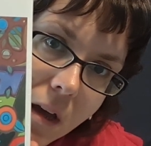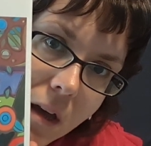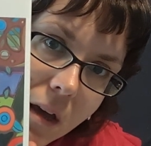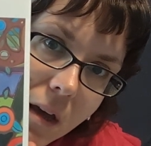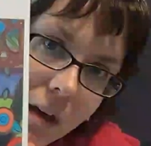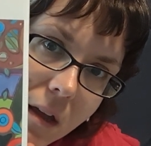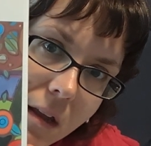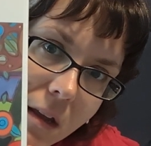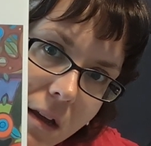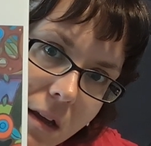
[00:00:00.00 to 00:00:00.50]

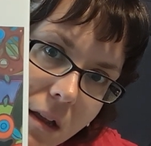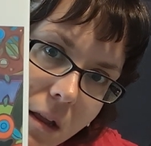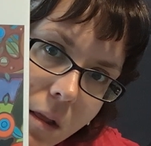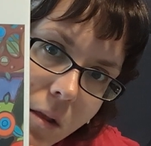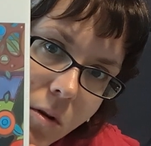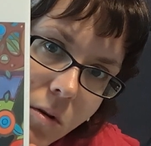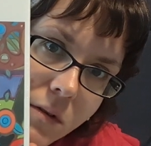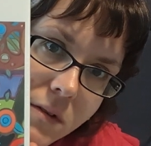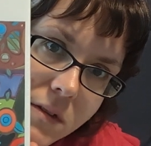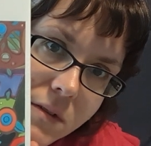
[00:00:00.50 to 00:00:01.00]
and it
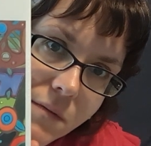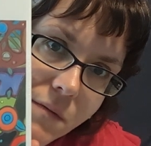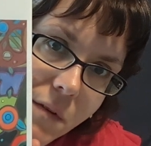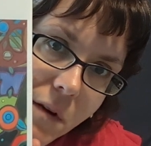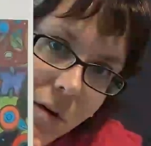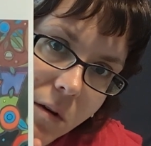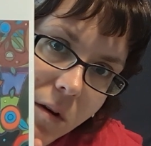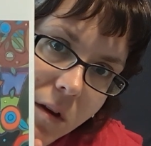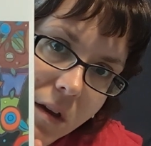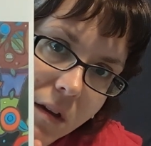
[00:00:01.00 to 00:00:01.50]
looks
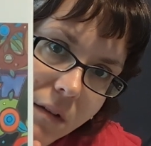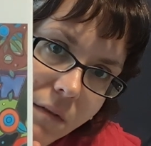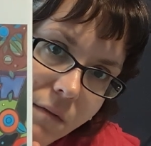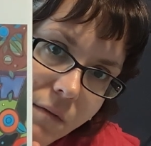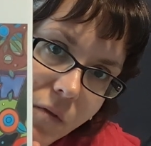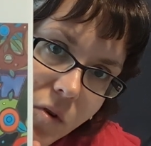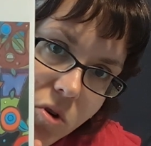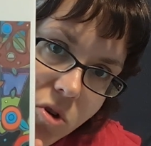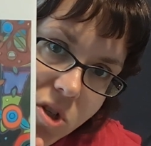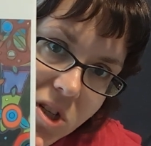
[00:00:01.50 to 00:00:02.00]
very
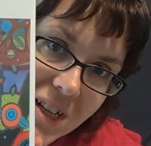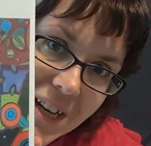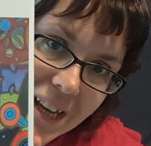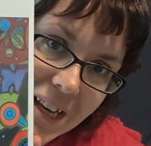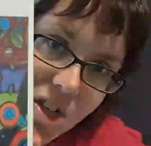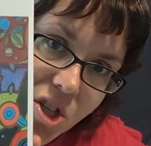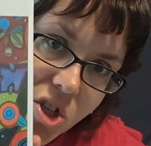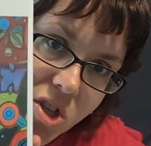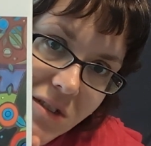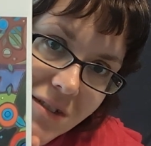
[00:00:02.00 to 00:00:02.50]
First
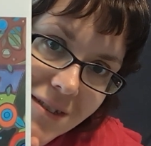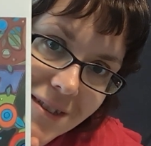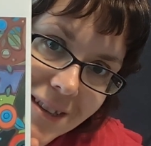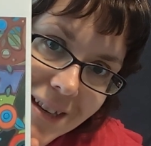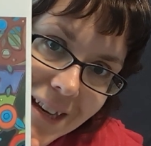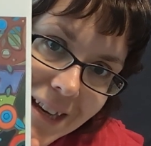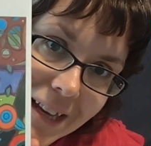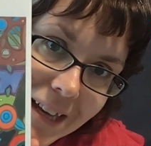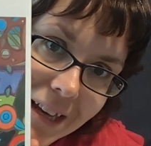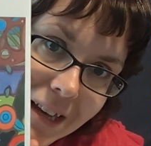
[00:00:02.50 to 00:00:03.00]

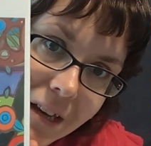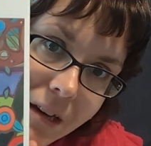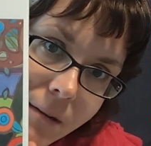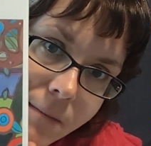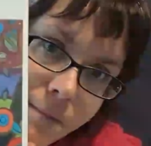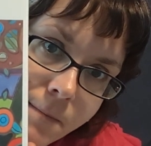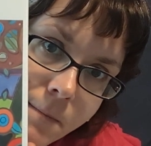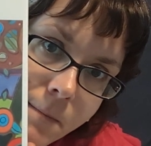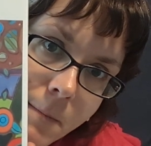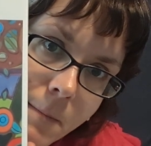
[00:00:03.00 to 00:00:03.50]
Nations-y,
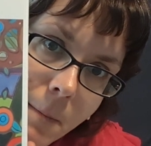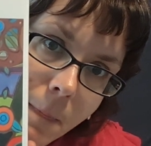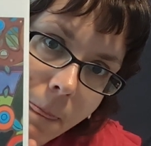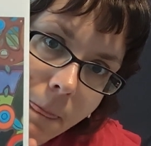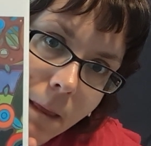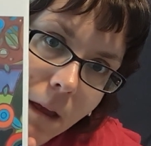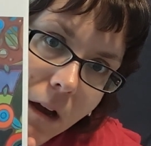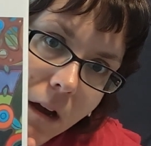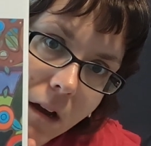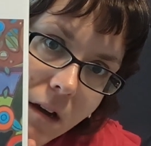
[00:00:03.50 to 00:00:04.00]

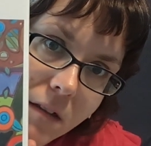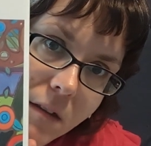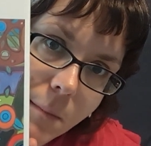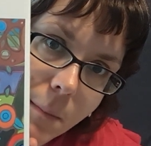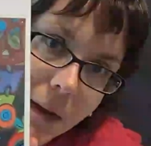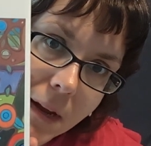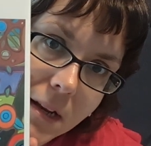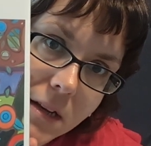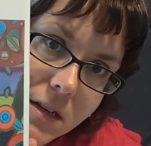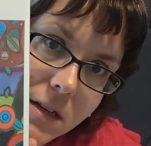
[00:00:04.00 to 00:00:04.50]
the
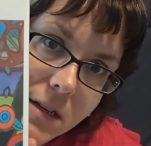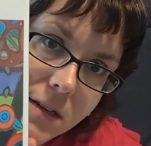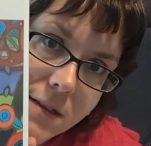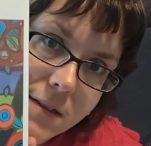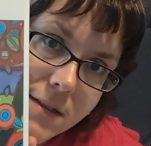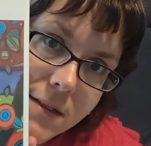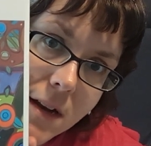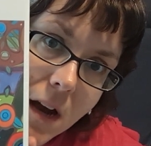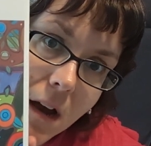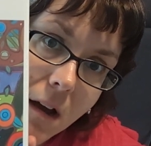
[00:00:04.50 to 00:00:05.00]
painting
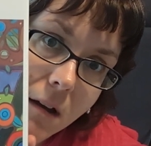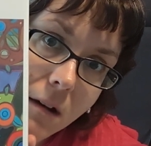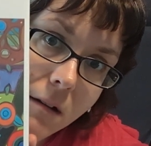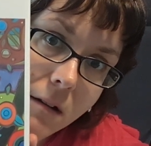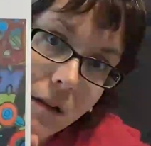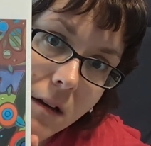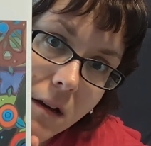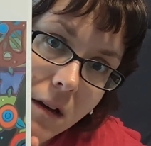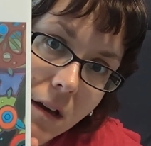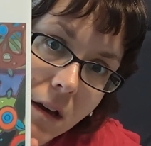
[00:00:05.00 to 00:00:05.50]
style.